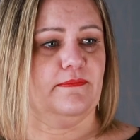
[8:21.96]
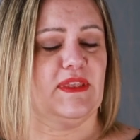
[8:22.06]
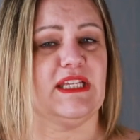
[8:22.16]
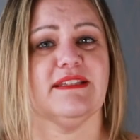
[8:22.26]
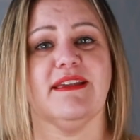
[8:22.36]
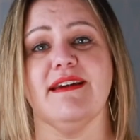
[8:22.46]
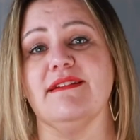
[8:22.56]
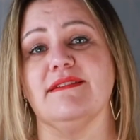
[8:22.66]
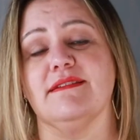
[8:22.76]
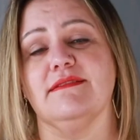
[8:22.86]
these
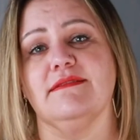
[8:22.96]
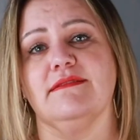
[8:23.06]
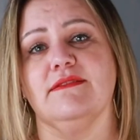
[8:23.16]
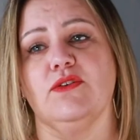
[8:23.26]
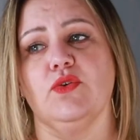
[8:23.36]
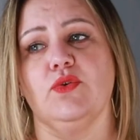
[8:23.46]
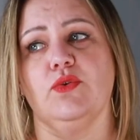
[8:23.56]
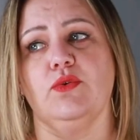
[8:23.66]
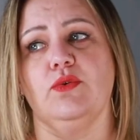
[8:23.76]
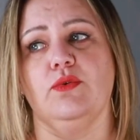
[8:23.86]
kids
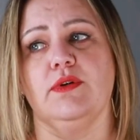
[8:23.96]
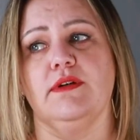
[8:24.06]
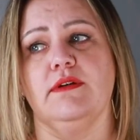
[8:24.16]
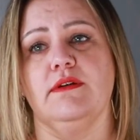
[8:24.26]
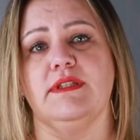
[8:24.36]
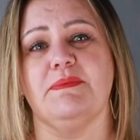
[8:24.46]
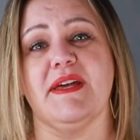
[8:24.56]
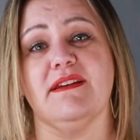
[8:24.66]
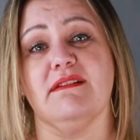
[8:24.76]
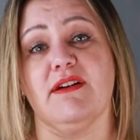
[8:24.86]
who
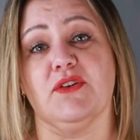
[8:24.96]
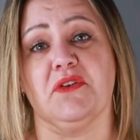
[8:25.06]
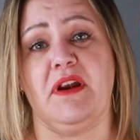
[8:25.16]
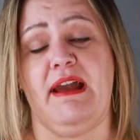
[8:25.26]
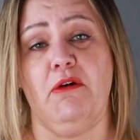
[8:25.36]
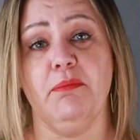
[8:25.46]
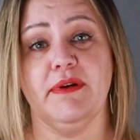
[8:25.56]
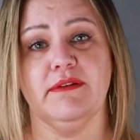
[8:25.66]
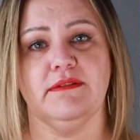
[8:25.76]
depended on her help